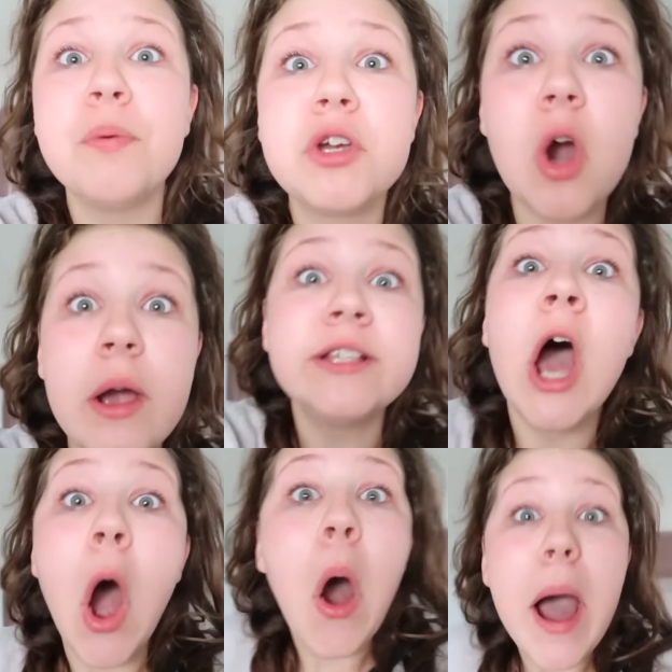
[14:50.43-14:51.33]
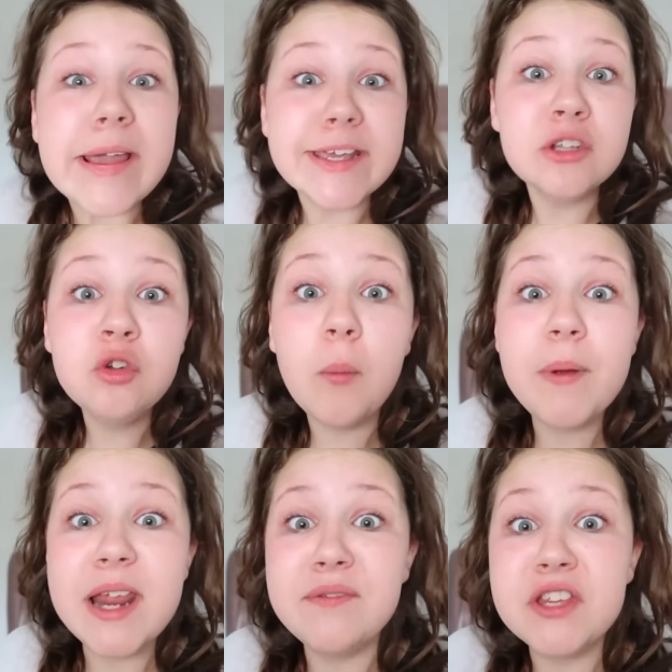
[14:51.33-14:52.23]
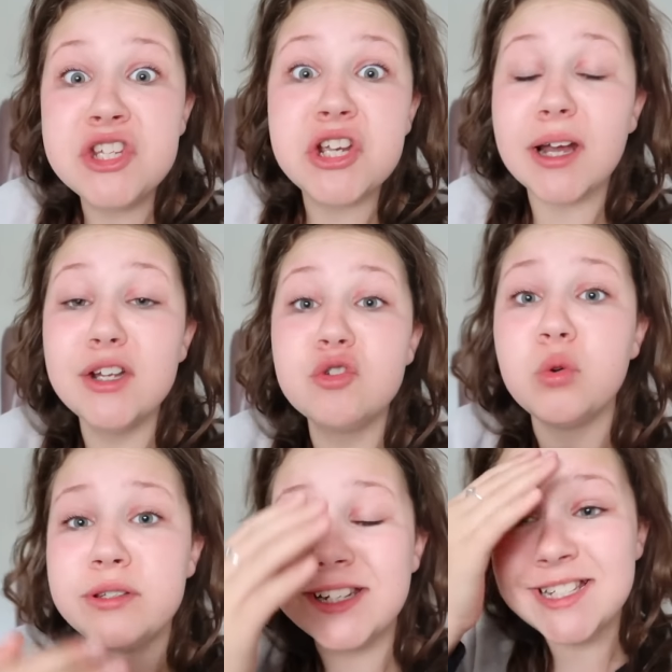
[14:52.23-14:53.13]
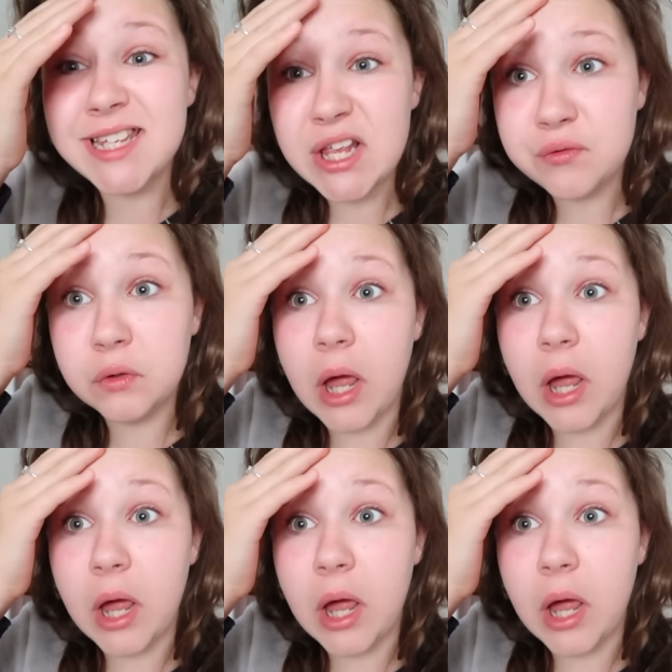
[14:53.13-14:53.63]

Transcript: But guys, I cannot believe this challenge was successful.